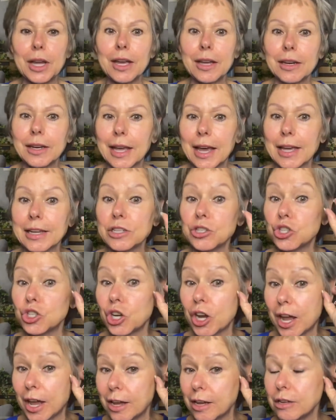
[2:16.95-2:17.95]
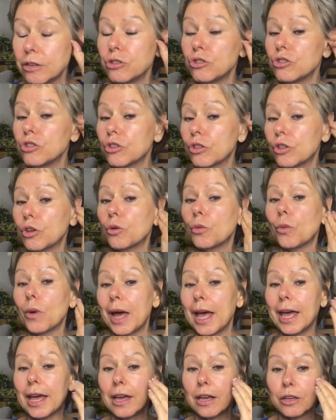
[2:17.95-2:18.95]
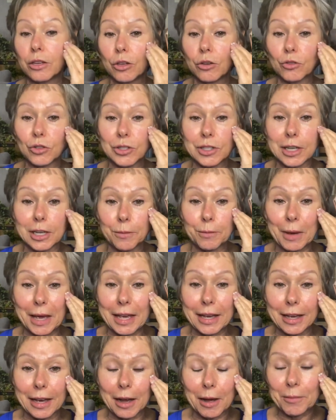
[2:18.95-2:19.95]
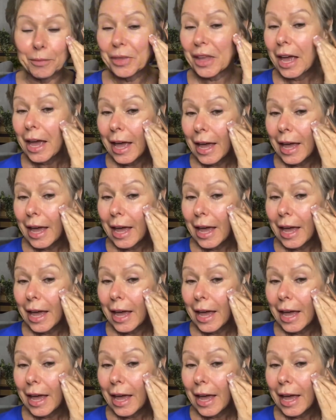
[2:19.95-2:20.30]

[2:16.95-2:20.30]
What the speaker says: It can change the way you see makeup.